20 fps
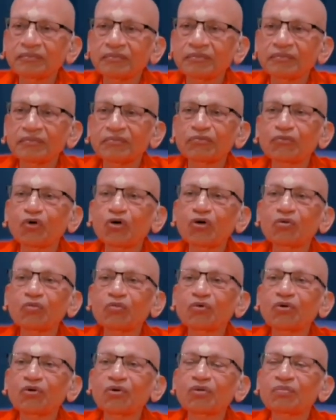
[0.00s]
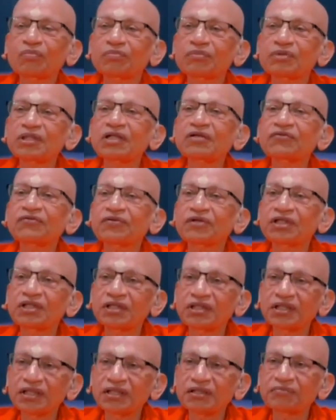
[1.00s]
more and more
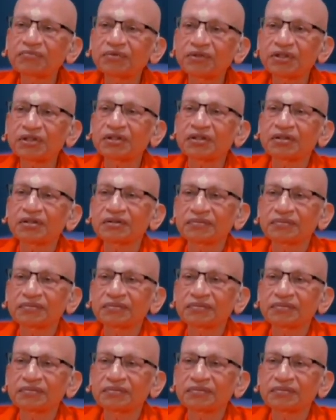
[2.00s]
self-content person,